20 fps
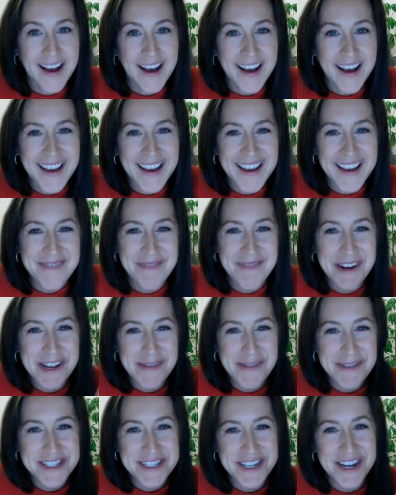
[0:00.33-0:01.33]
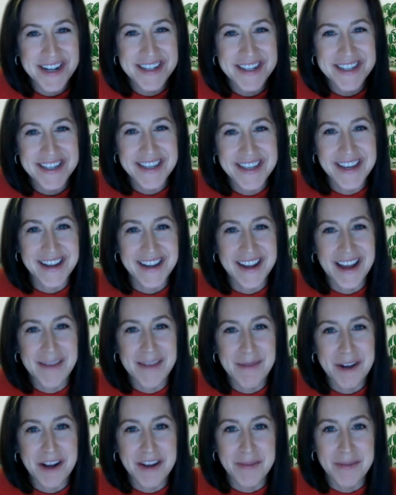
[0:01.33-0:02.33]
Hi, my name is Tandy, and
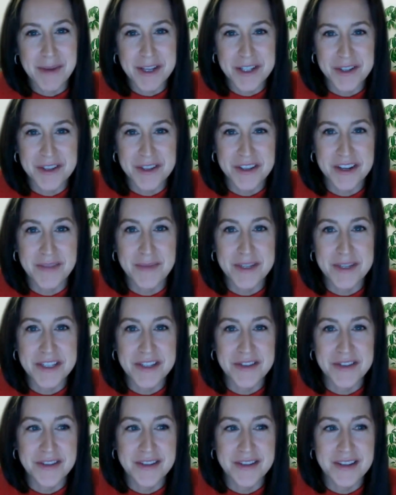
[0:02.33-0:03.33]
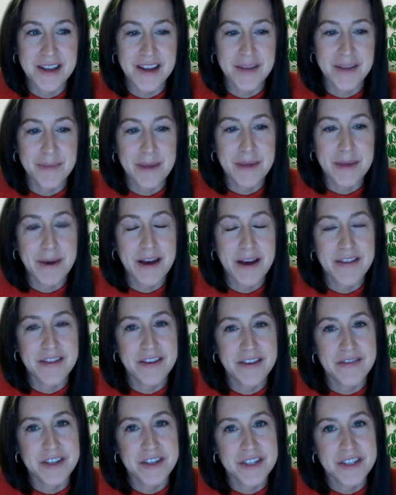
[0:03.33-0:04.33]
I'm an occupational therapy student at Bay Path
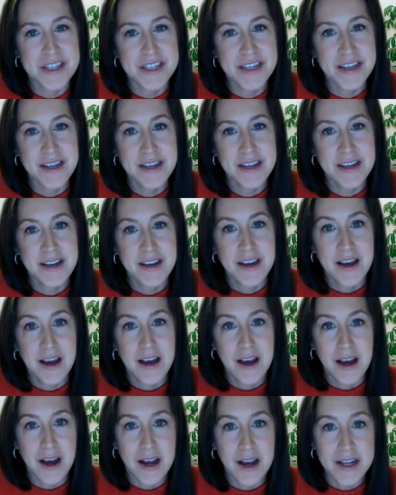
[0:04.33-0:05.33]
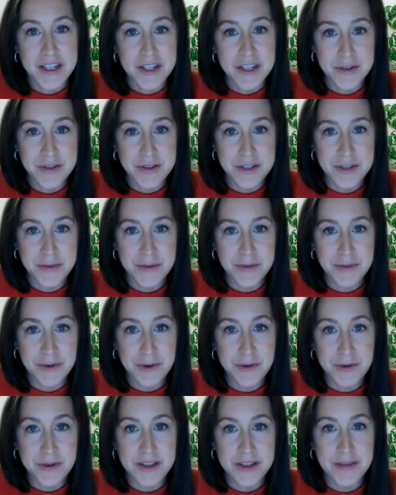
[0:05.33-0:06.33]
University. I chose to
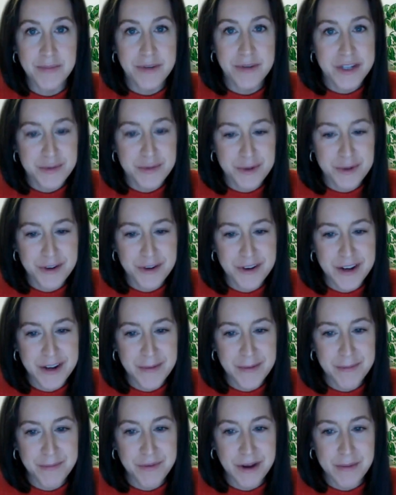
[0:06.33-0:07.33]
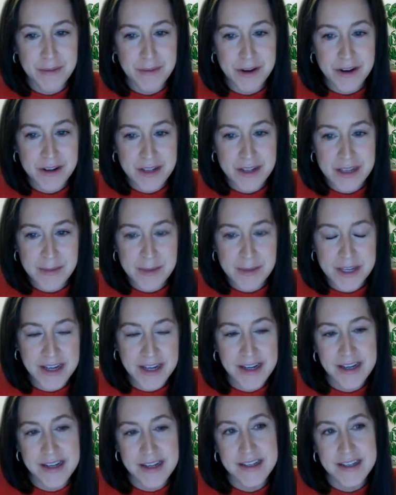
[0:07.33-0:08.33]
enroll in the Bridge program primarily
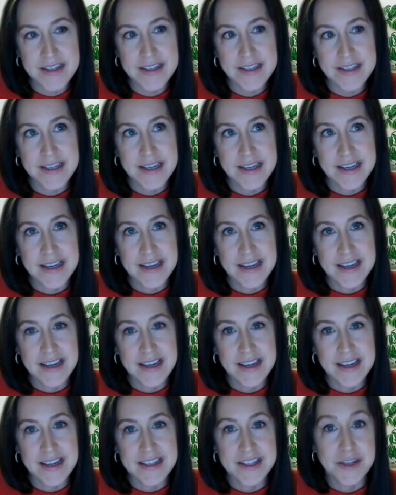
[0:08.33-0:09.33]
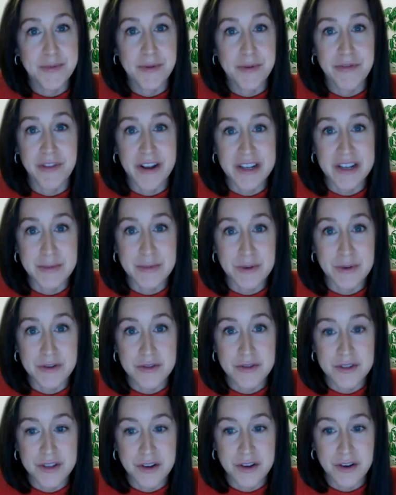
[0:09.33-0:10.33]
because it's super
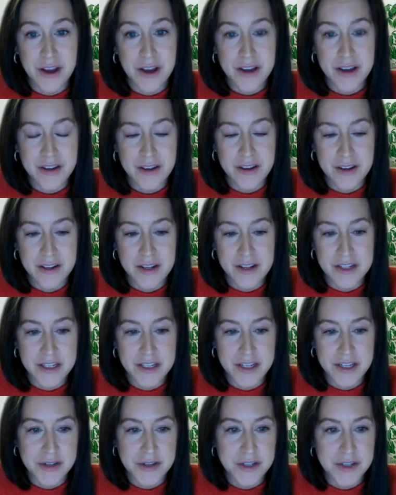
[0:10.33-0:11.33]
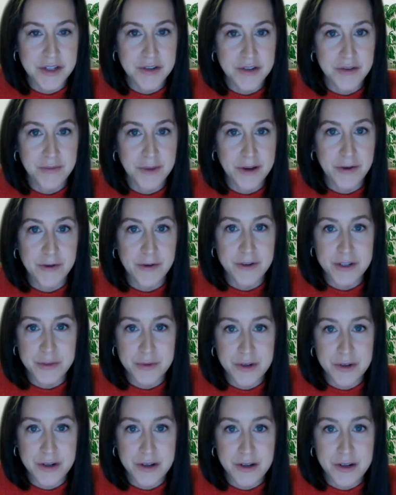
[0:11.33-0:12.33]
flexible, so I could continue to do my
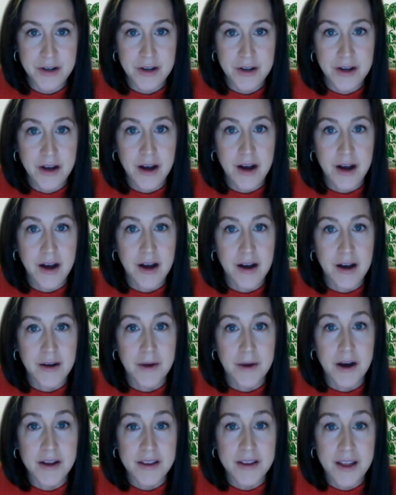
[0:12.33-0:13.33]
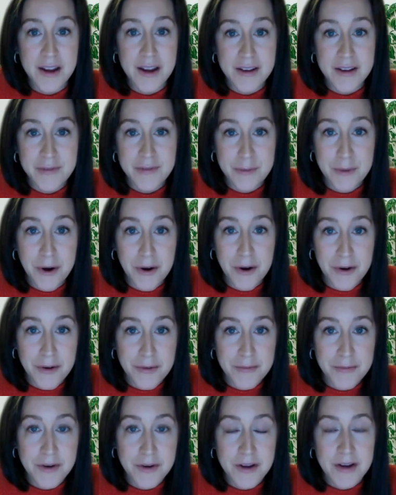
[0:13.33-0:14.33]
coursework um, online from
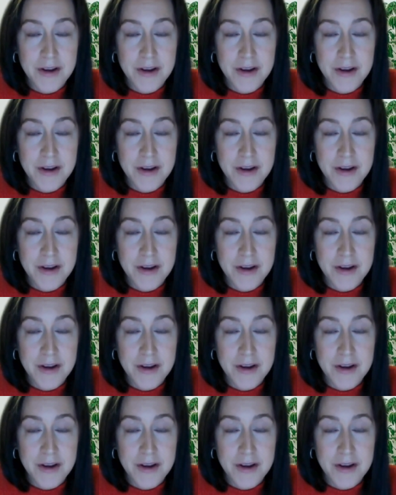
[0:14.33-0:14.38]
home